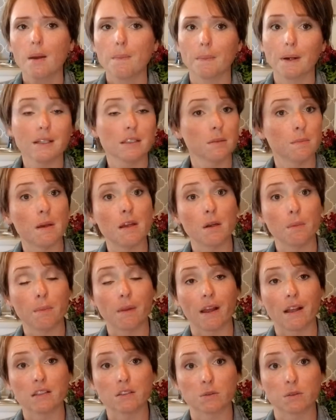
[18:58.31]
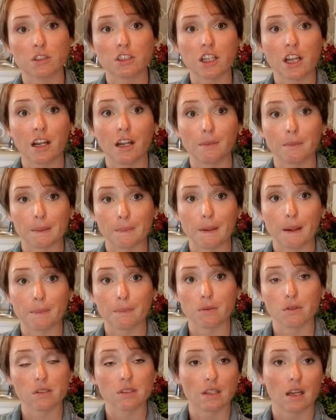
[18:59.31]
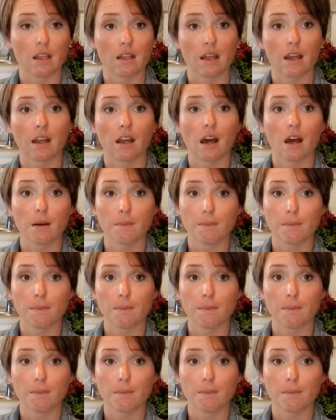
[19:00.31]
my tomato plants were shading my peppers, and I got